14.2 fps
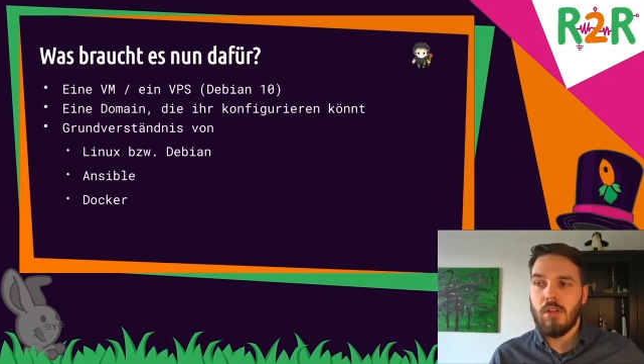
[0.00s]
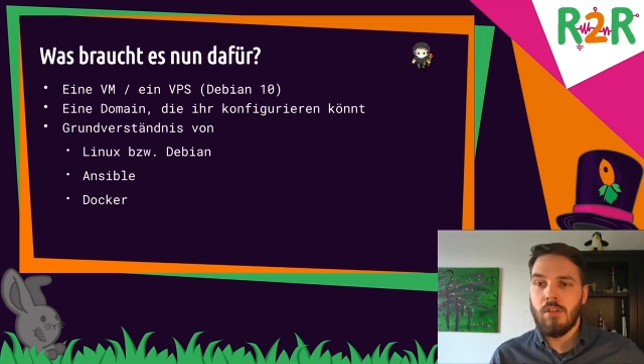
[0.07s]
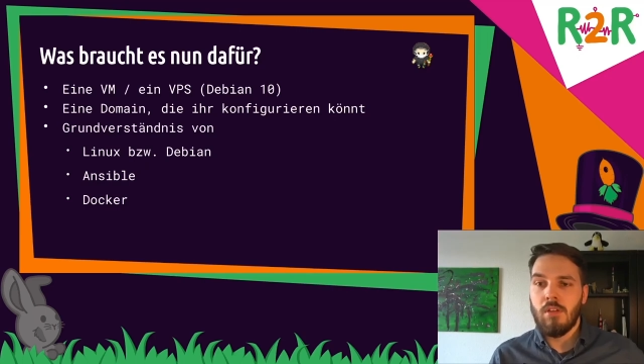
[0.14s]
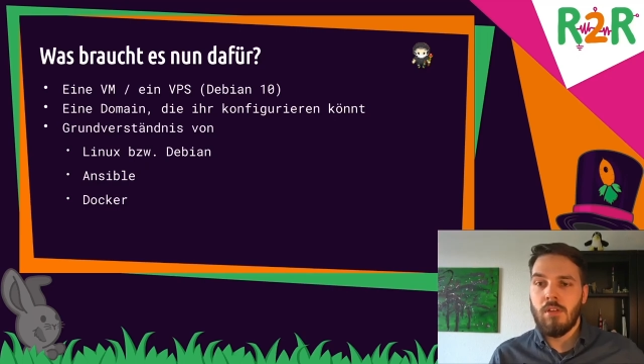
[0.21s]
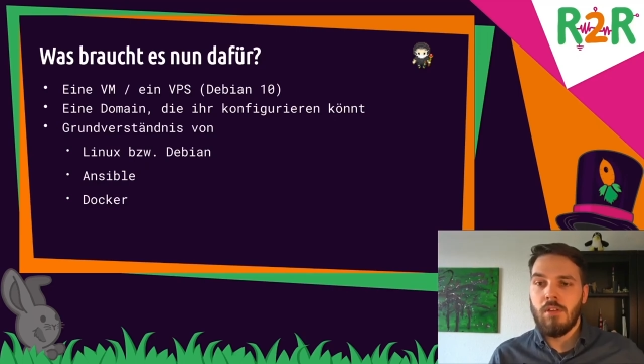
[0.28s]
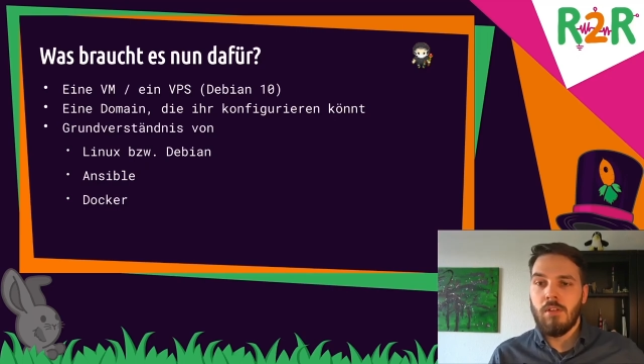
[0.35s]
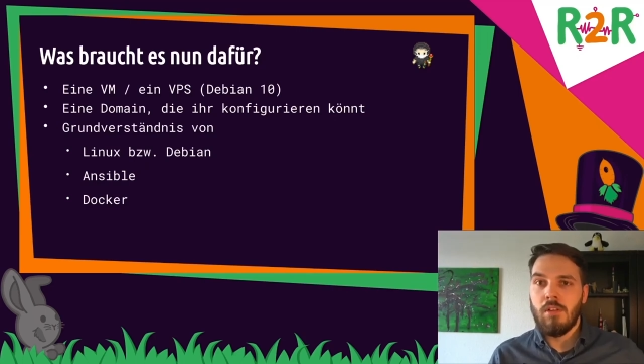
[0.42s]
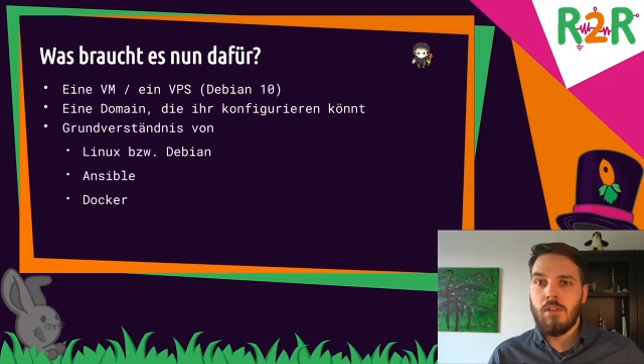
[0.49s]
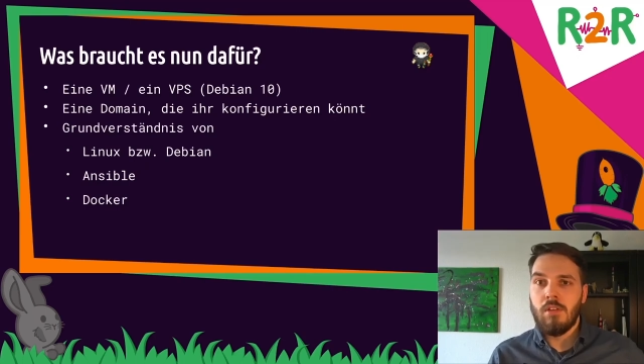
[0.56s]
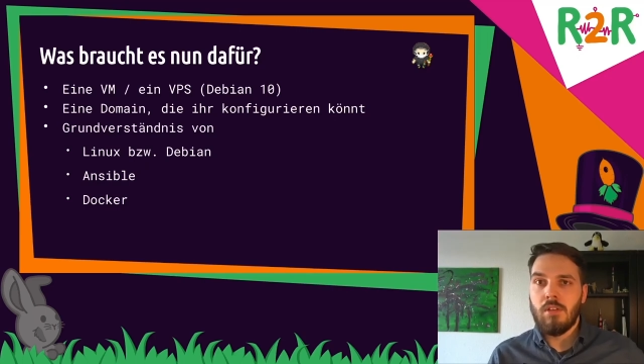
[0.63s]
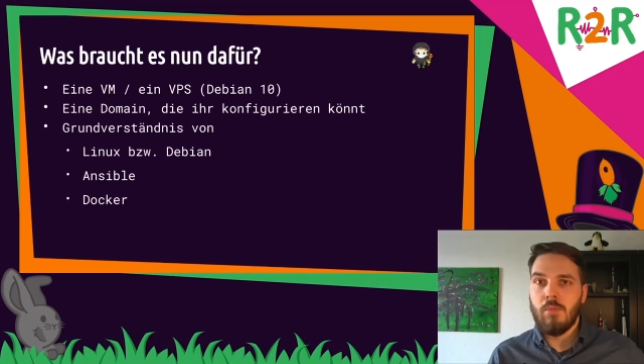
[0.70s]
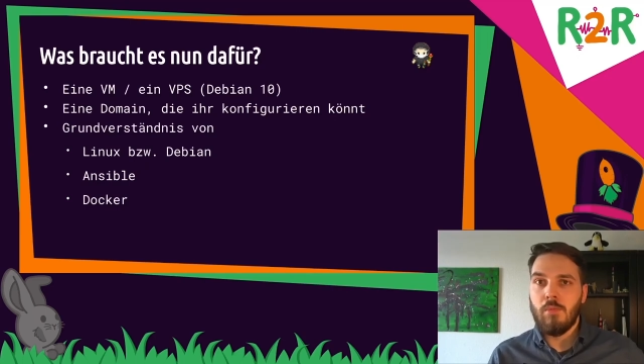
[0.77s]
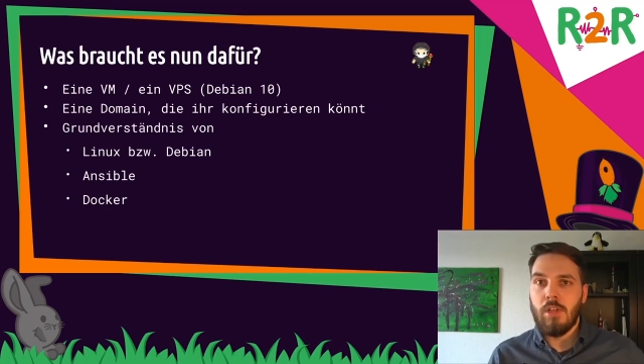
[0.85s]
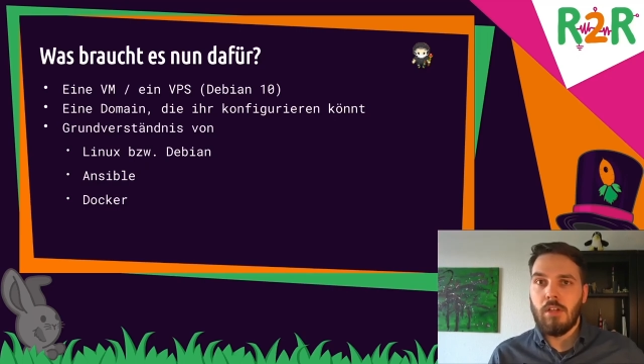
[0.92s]
input
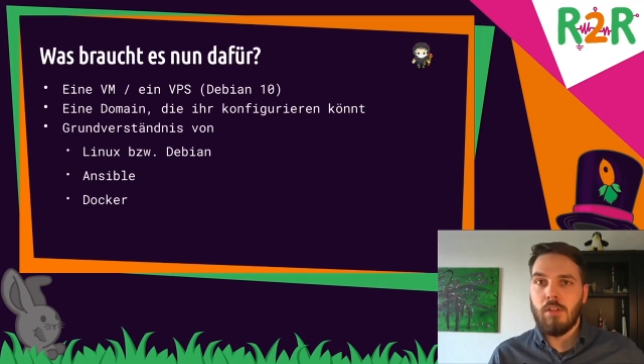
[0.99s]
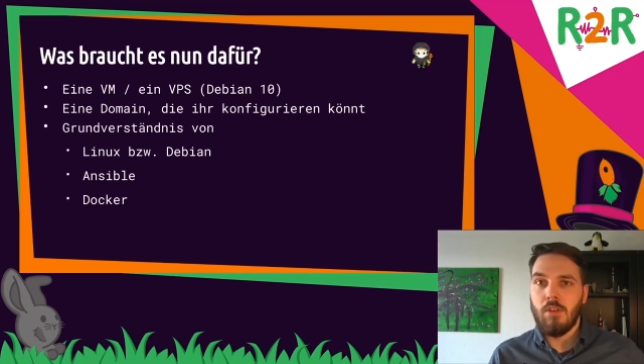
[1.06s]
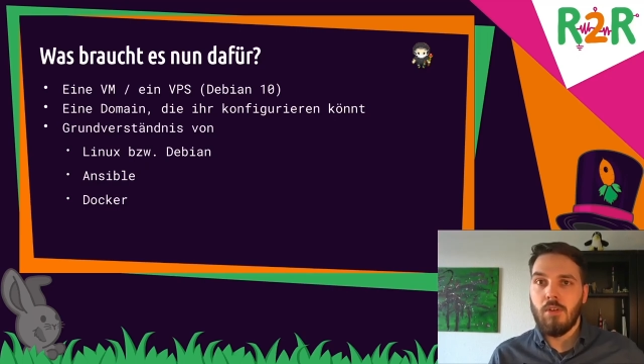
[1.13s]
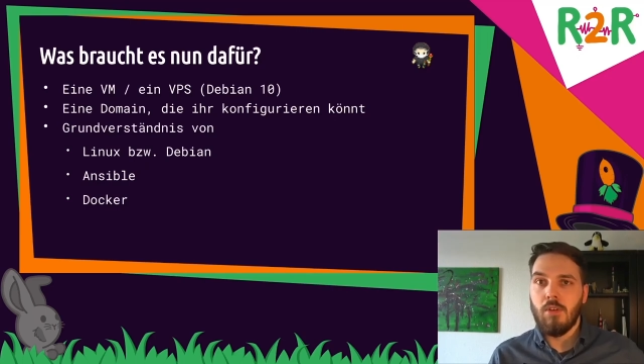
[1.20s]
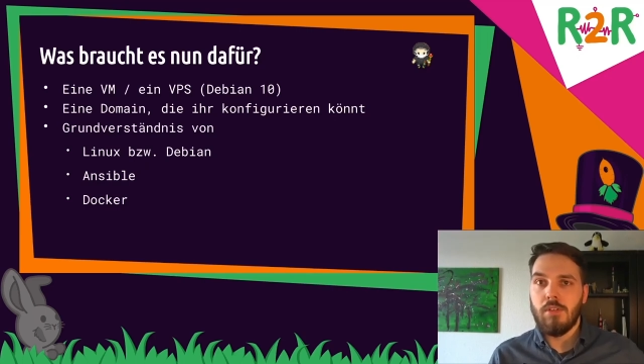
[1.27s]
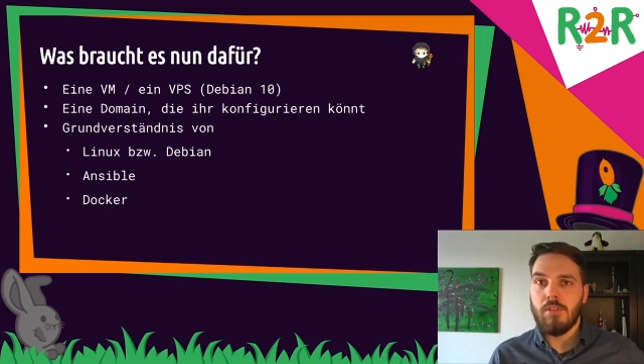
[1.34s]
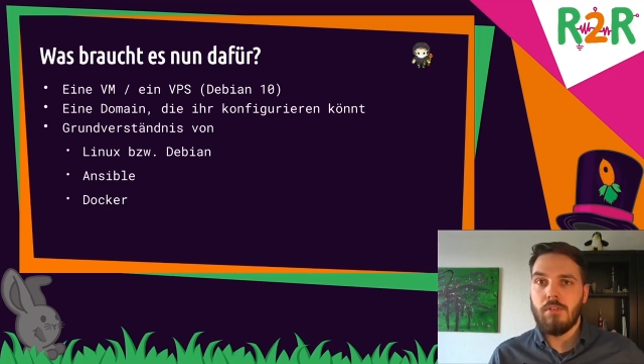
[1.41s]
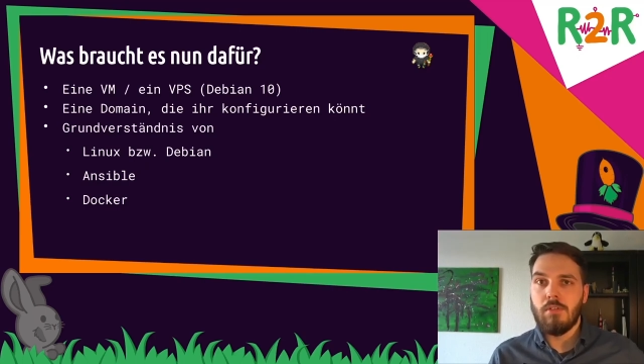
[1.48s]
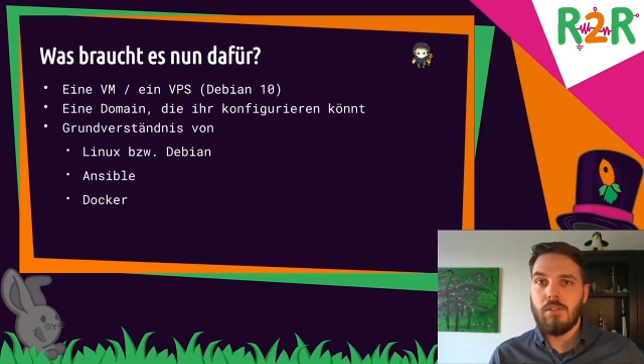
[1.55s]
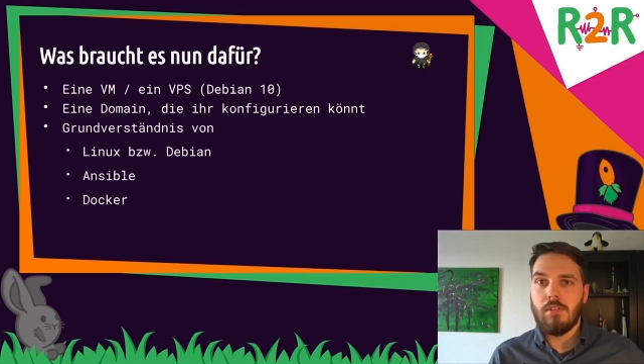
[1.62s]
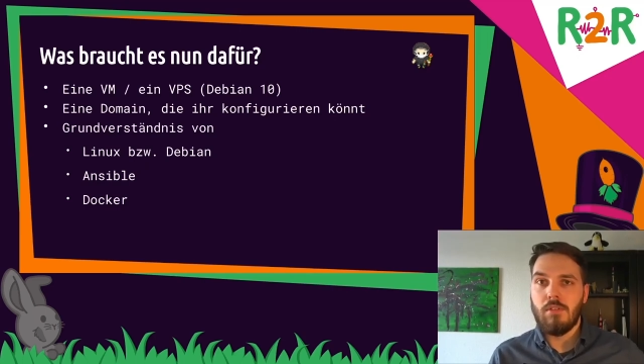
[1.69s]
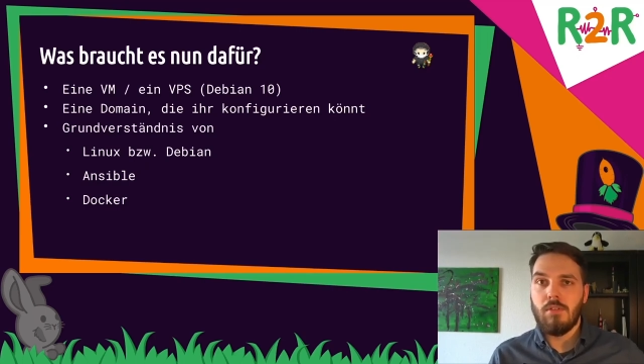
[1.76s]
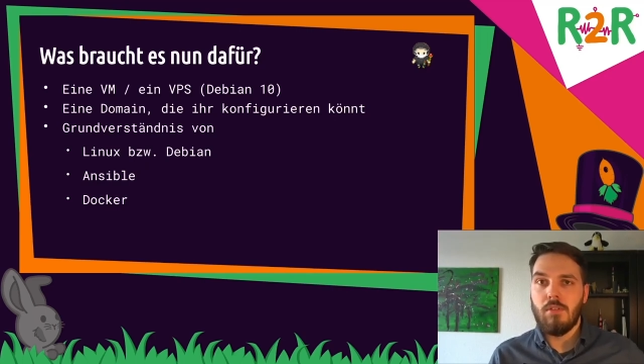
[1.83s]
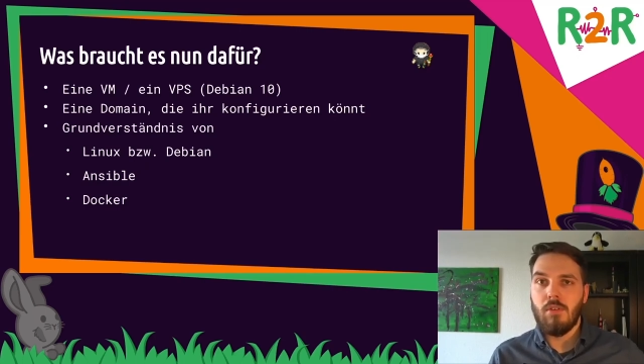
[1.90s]
subdomains.
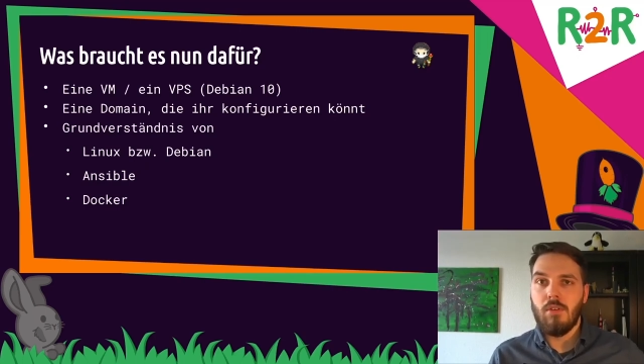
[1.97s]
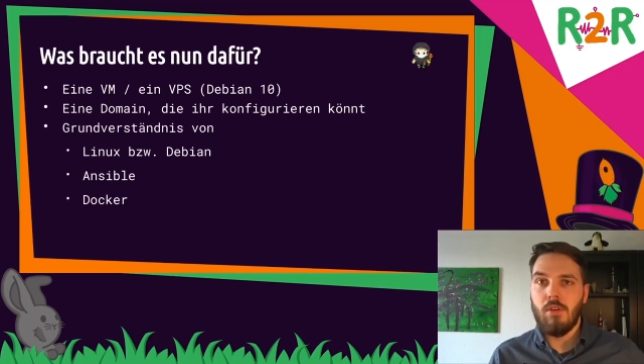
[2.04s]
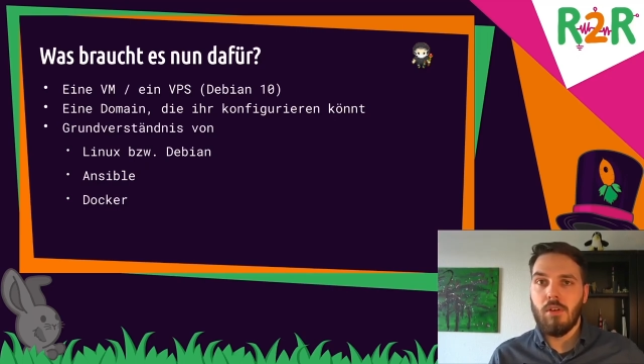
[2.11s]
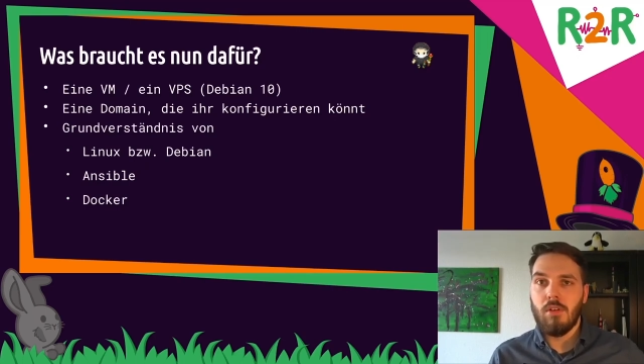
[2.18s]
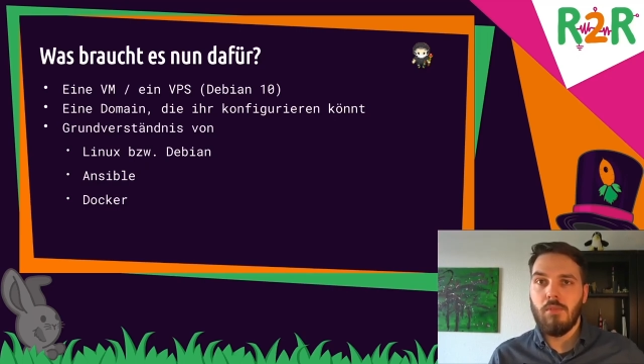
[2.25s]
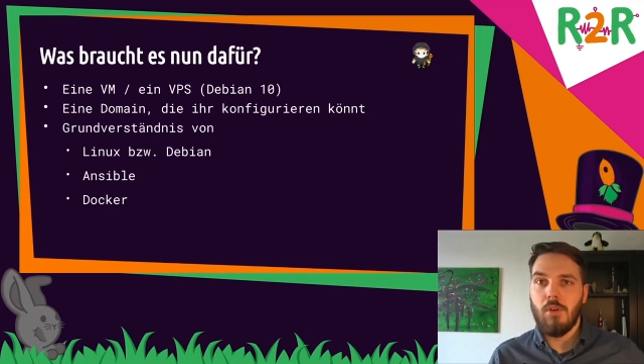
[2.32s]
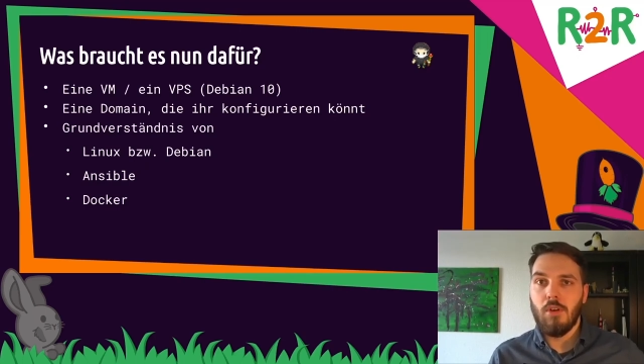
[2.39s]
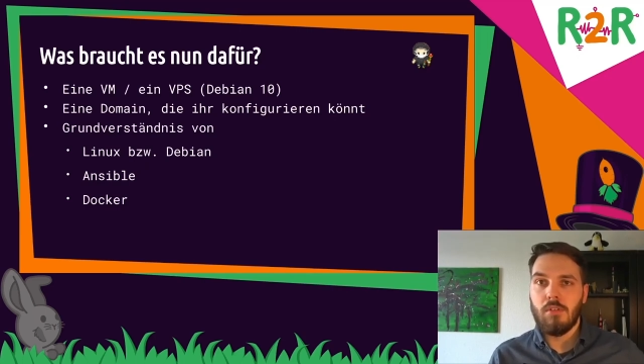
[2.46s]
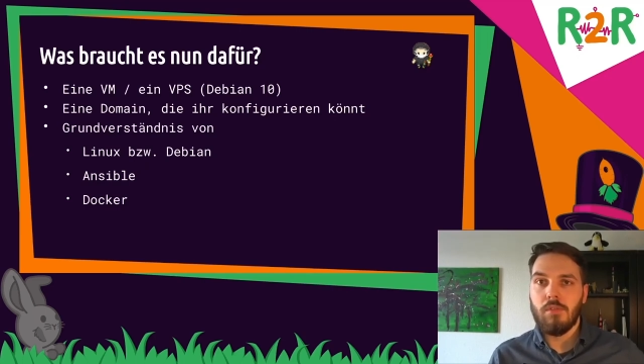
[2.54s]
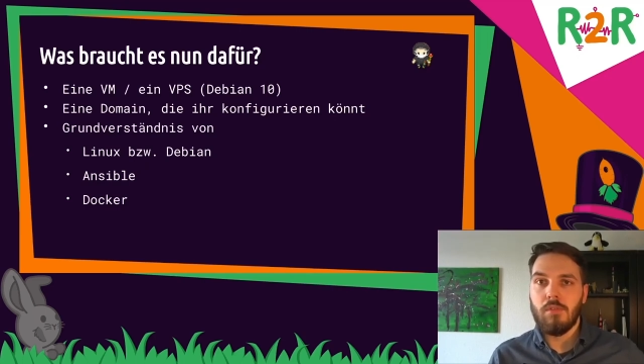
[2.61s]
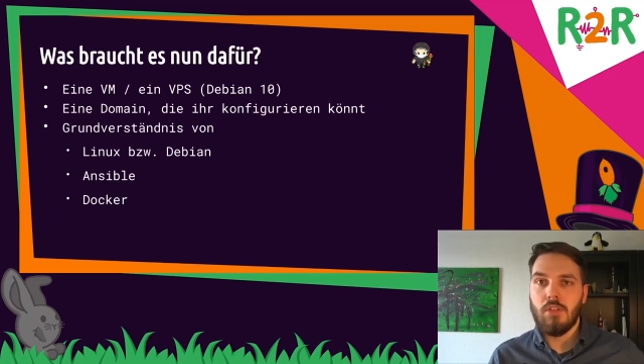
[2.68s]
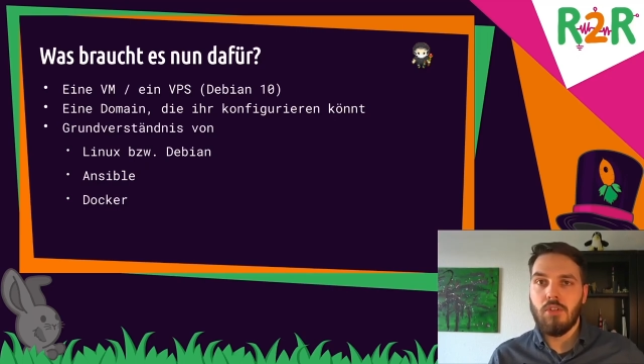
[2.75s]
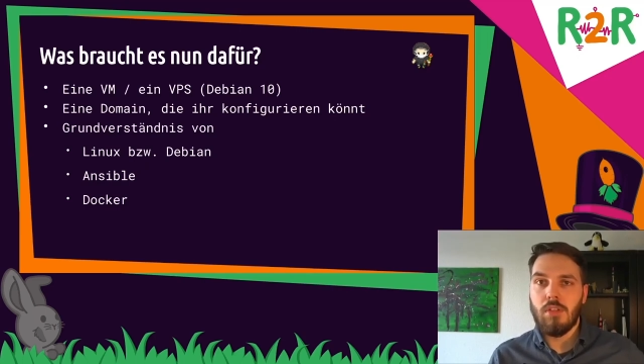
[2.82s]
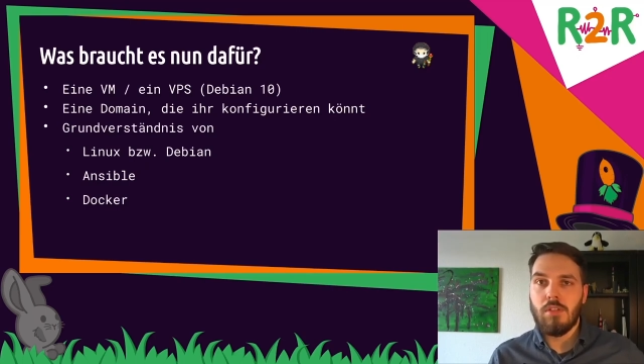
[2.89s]
This domain is used